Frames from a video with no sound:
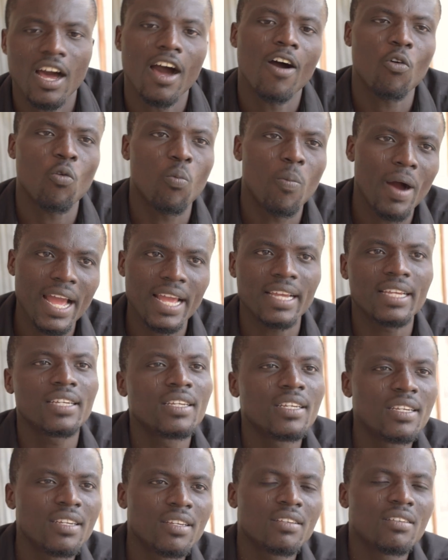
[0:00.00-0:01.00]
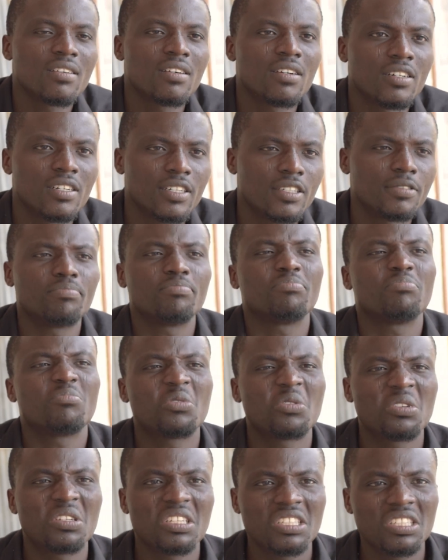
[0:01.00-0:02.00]
I'll buy
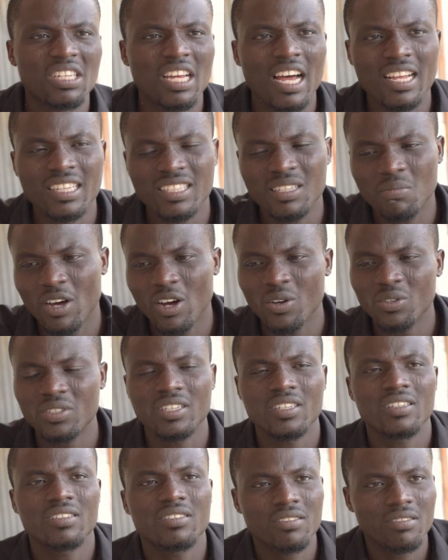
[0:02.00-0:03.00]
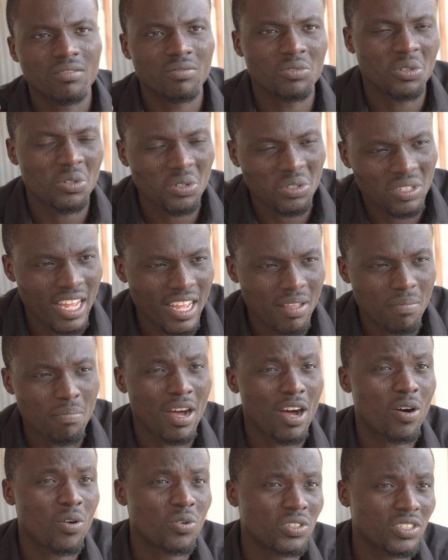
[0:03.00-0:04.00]
what is antibiotics, drugs like
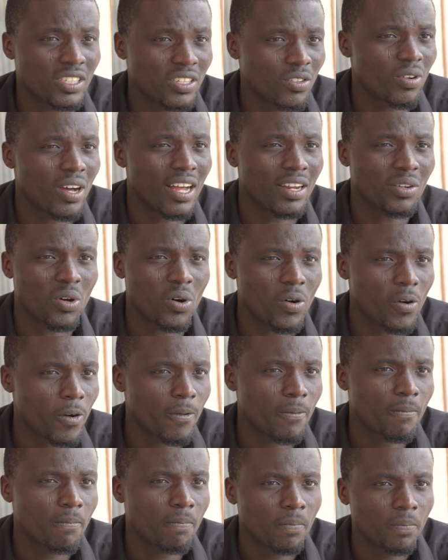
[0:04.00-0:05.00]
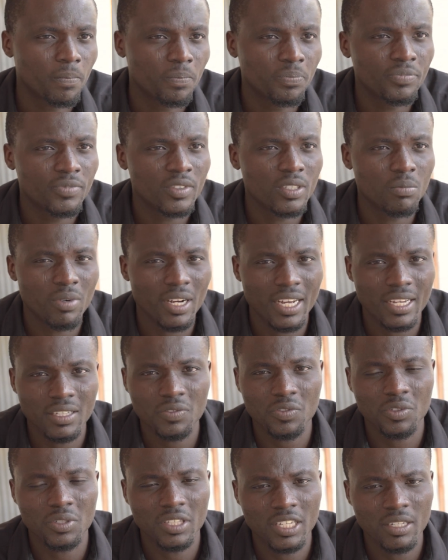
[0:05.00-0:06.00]
Bioxil and all. Buy it
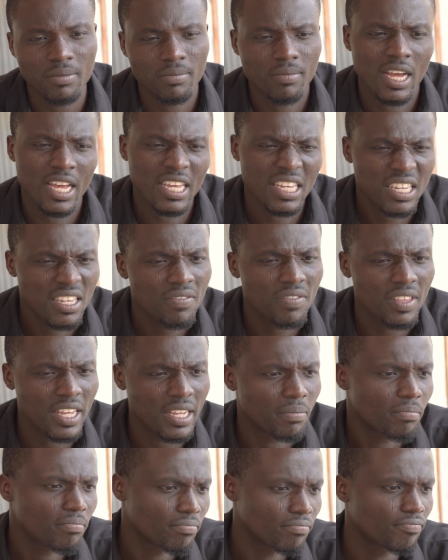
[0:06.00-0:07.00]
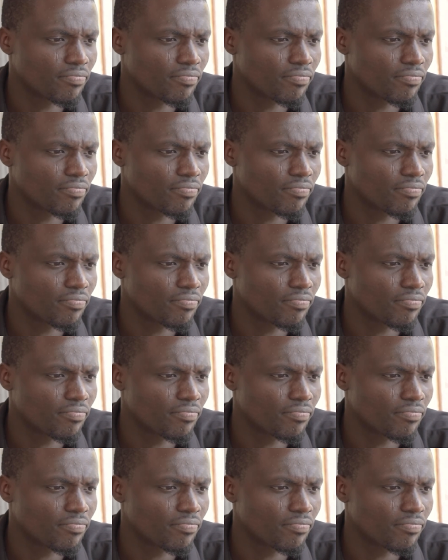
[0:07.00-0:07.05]
for them. I give them